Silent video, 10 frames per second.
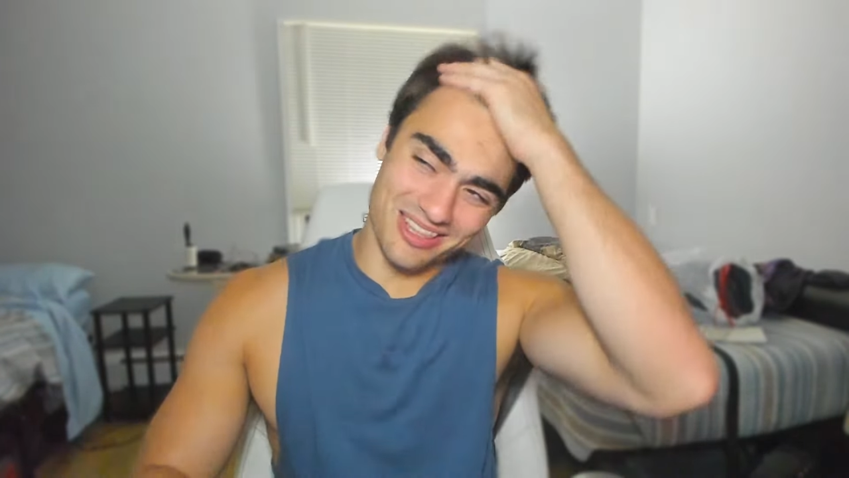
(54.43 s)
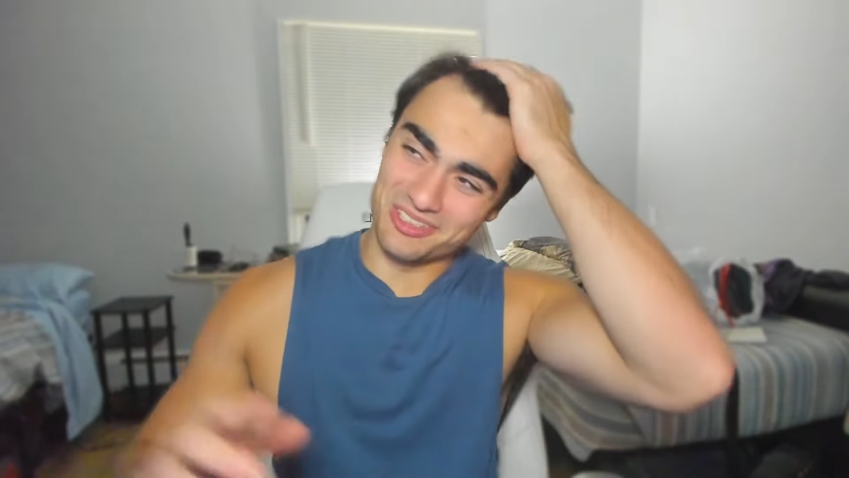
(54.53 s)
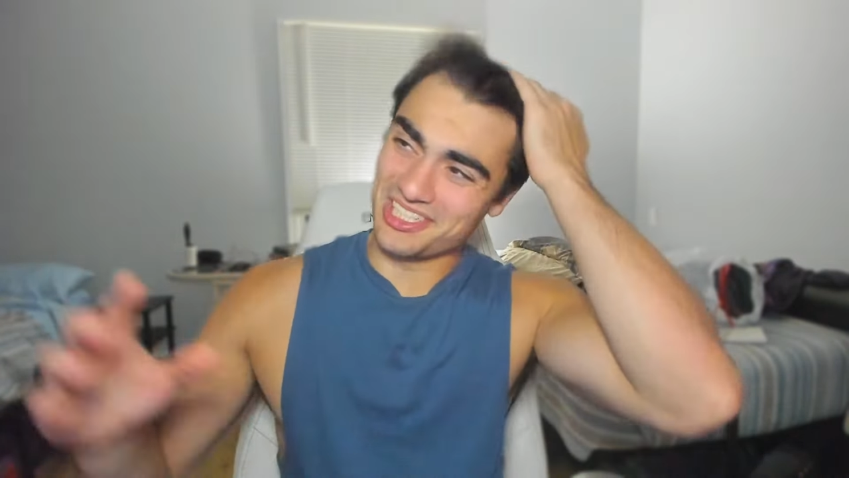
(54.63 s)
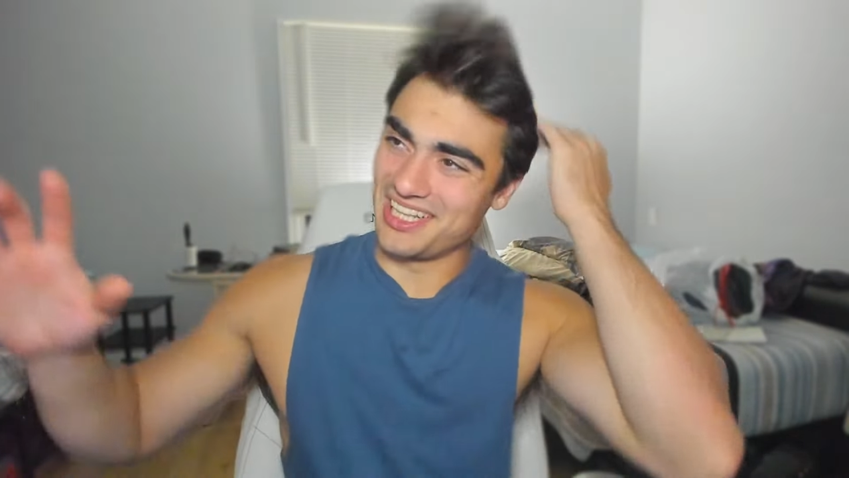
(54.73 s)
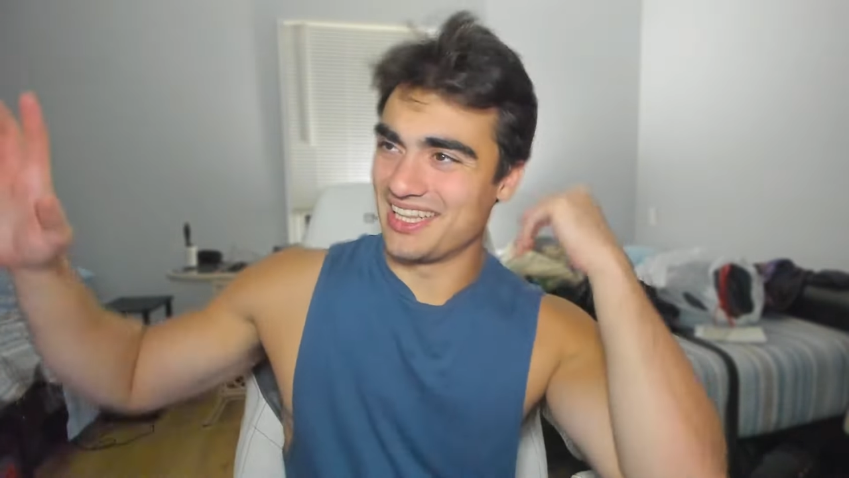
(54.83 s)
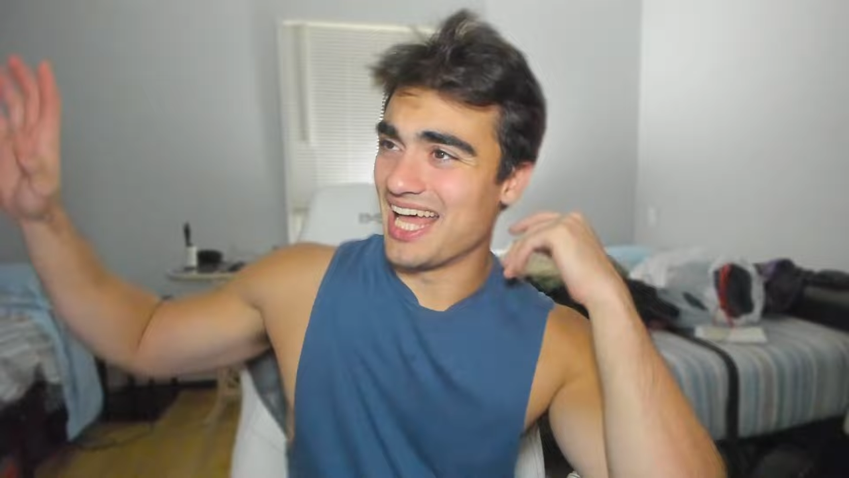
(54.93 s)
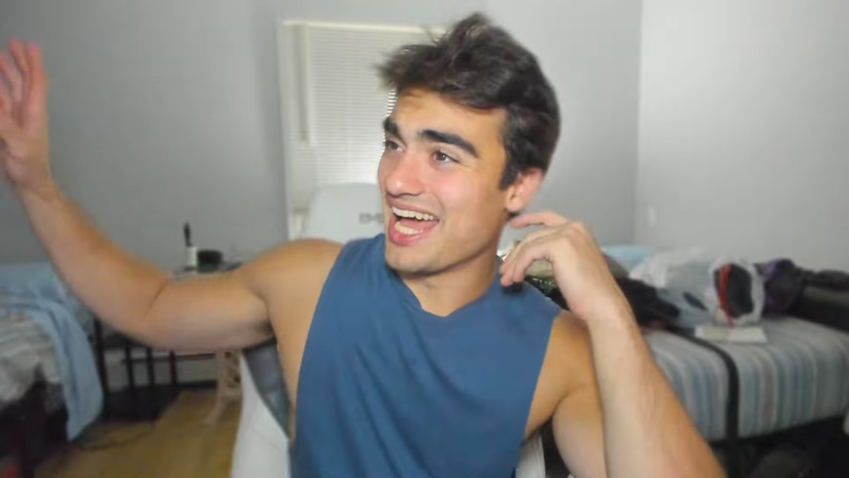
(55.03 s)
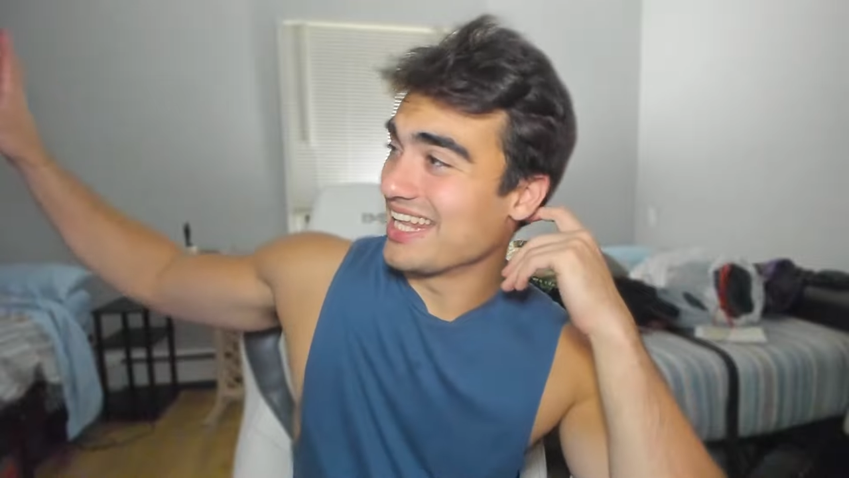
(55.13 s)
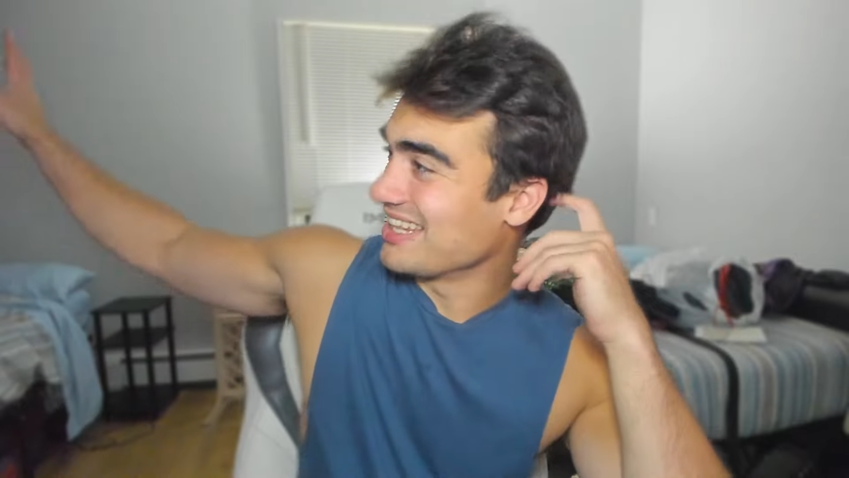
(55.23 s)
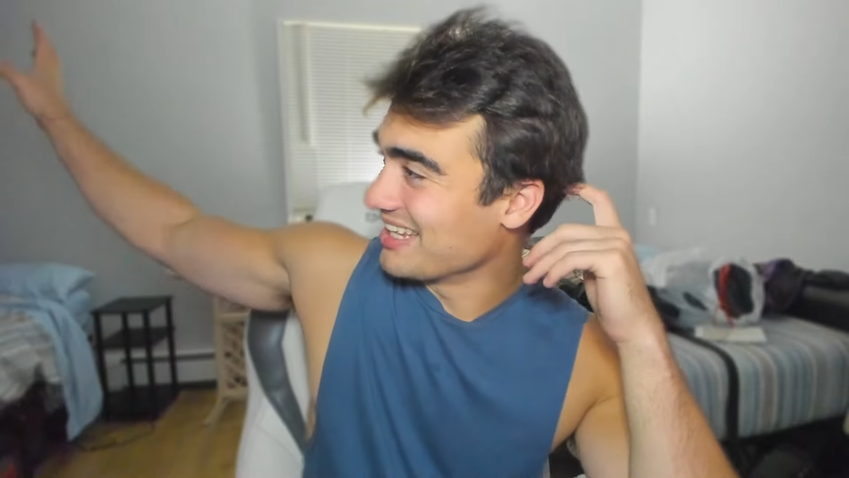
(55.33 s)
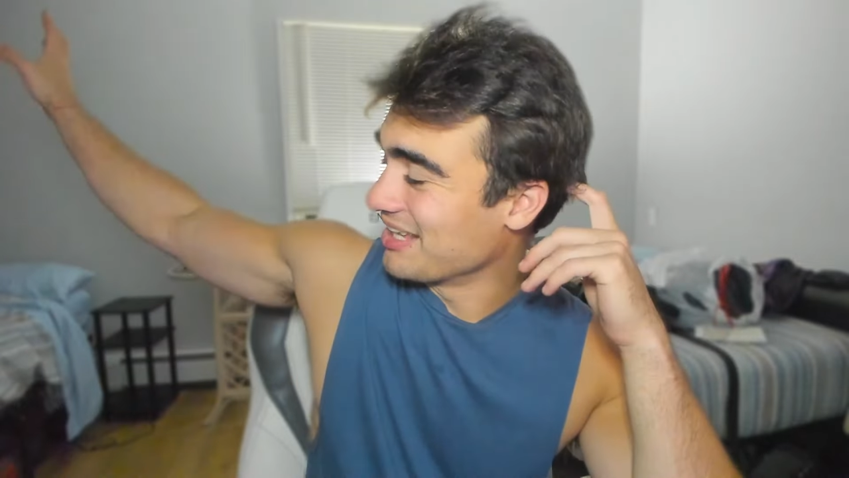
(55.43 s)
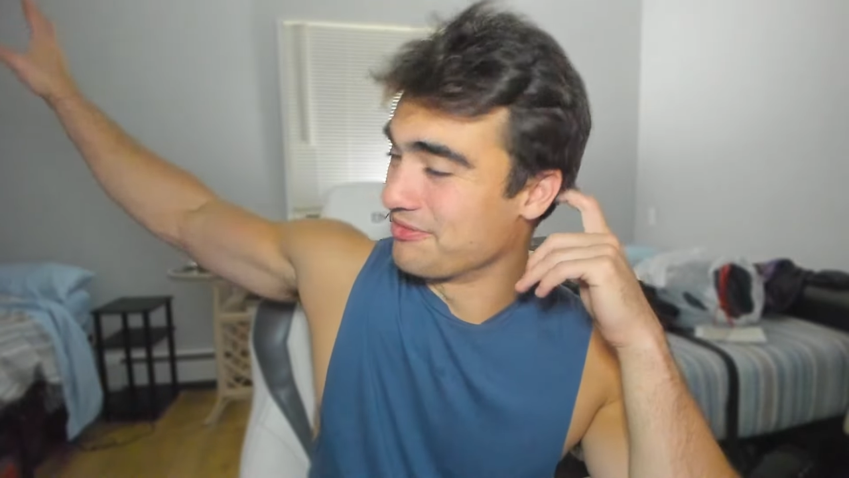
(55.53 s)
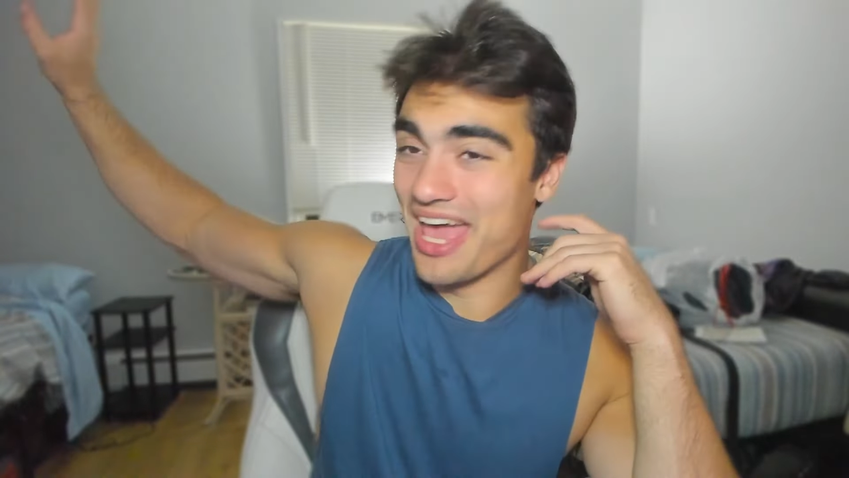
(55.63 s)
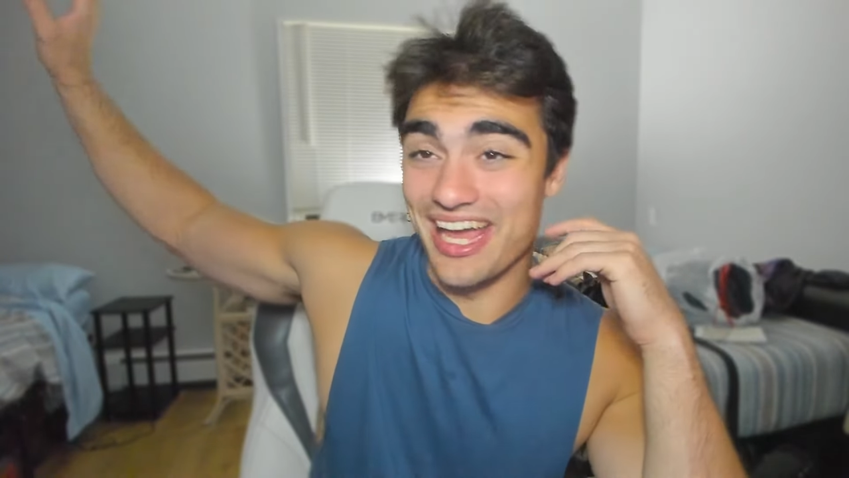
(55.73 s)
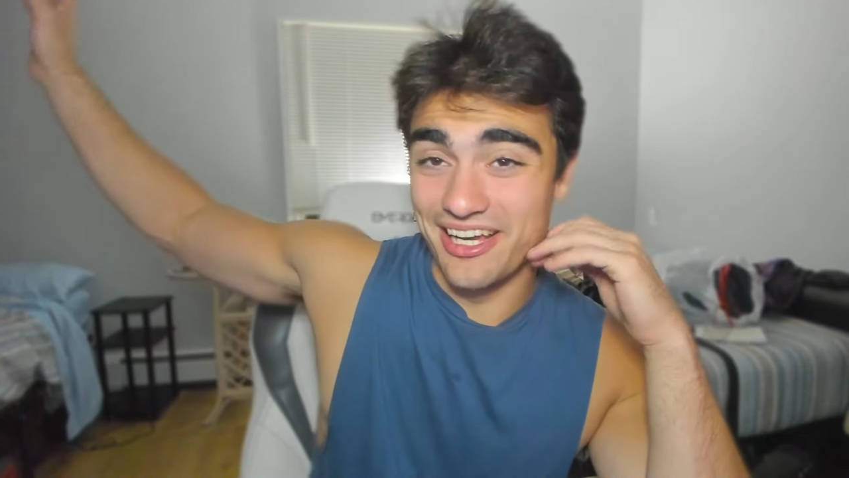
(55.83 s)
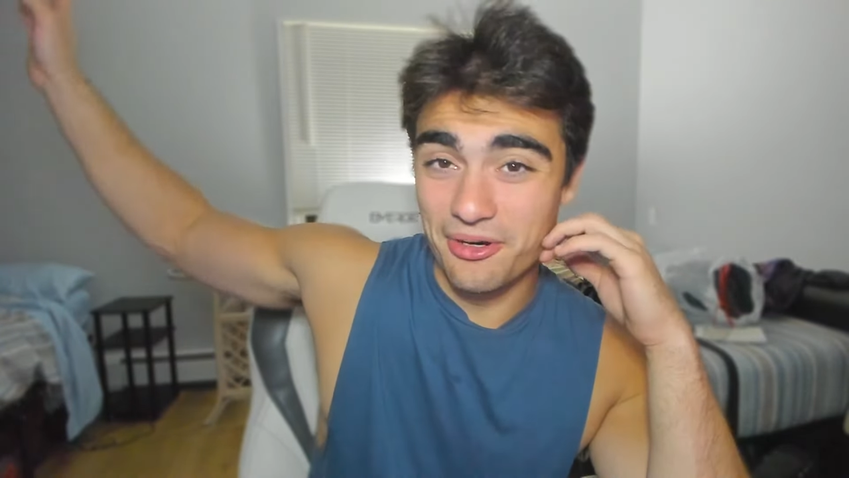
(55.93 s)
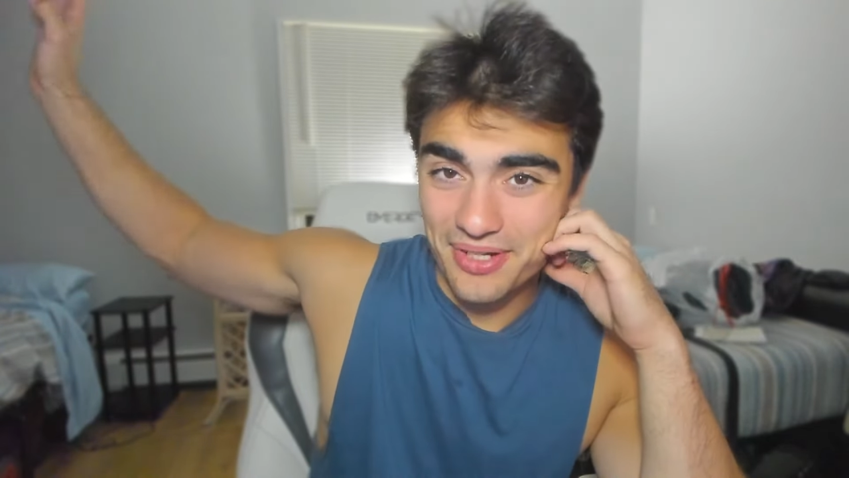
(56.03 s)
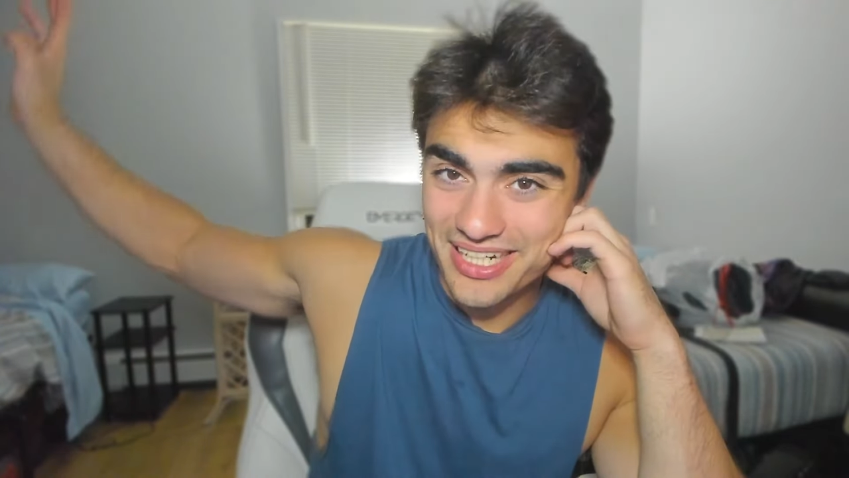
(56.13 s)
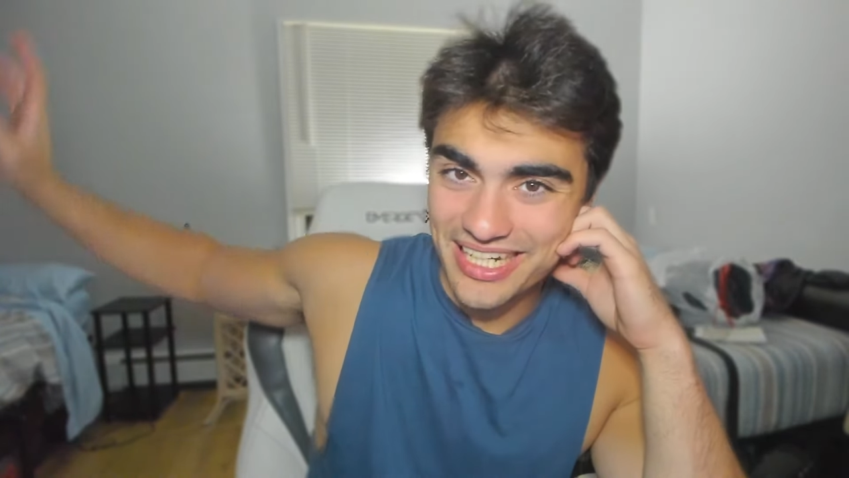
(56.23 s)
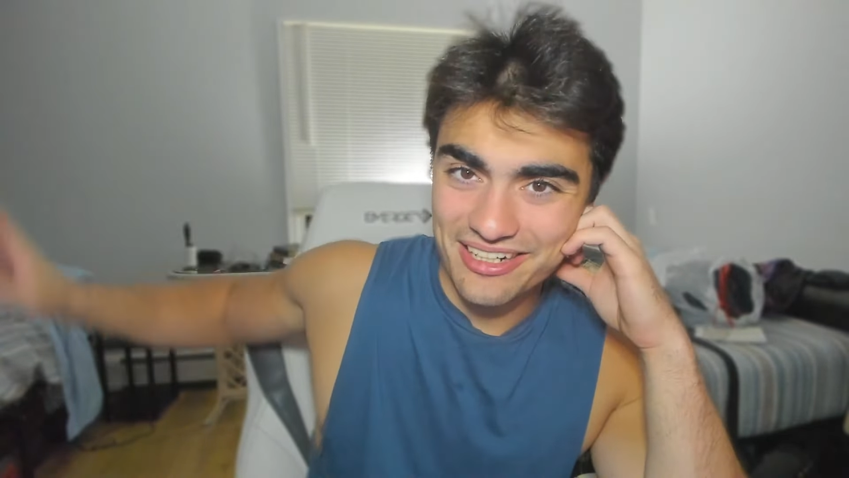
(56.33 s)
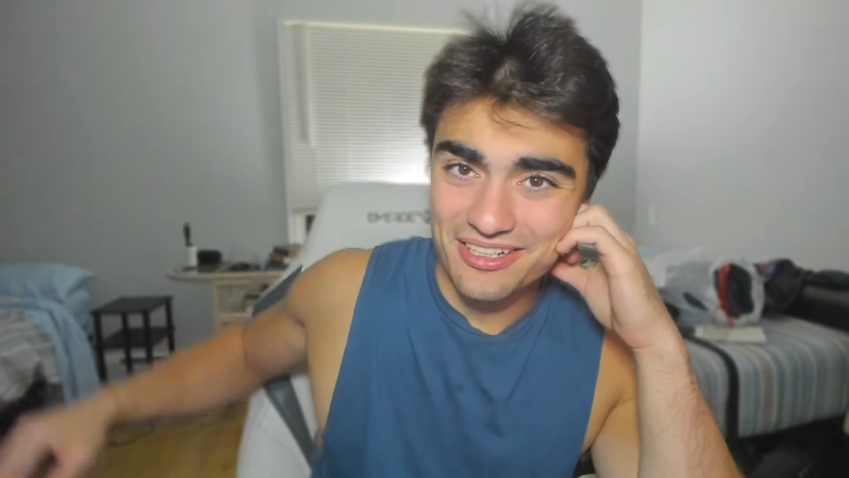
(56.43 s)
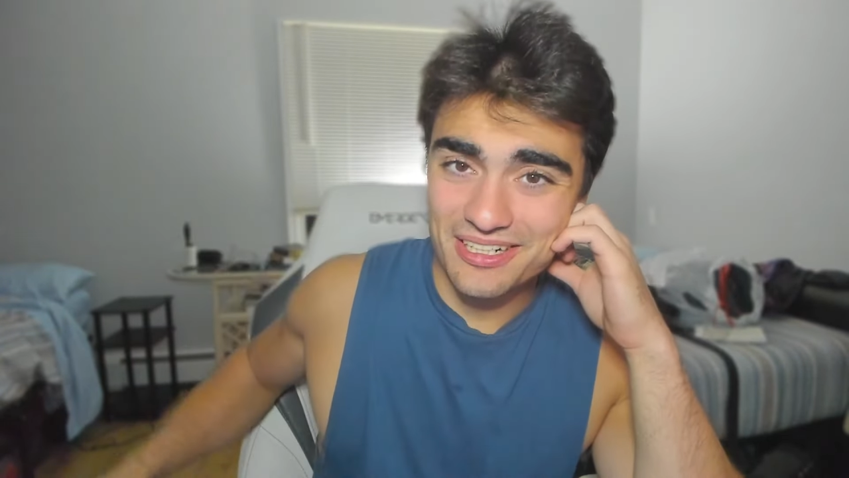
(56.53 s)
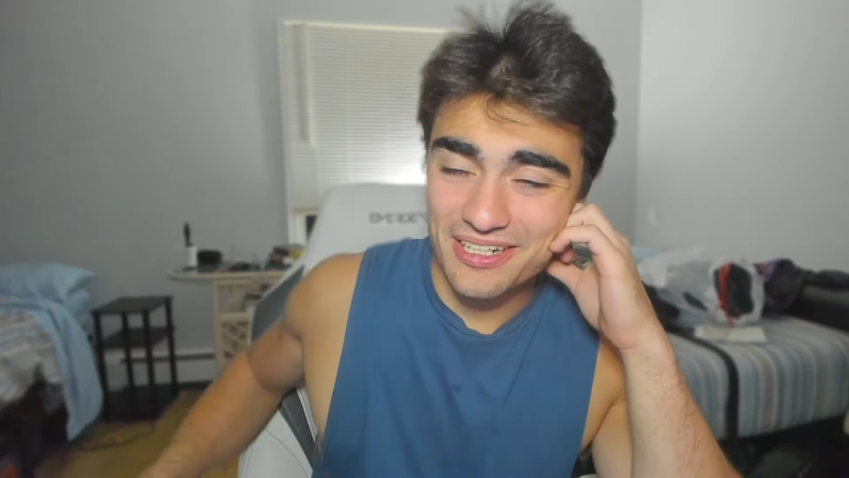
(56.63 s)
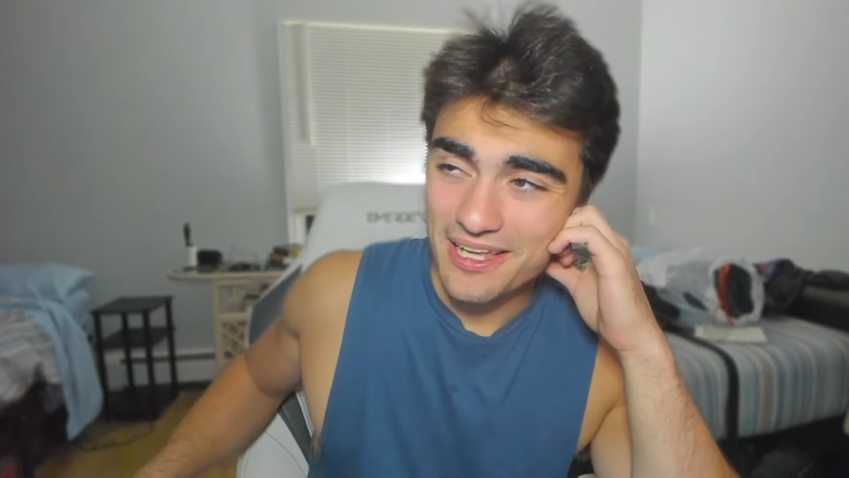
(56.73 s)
There's a lot of echo in here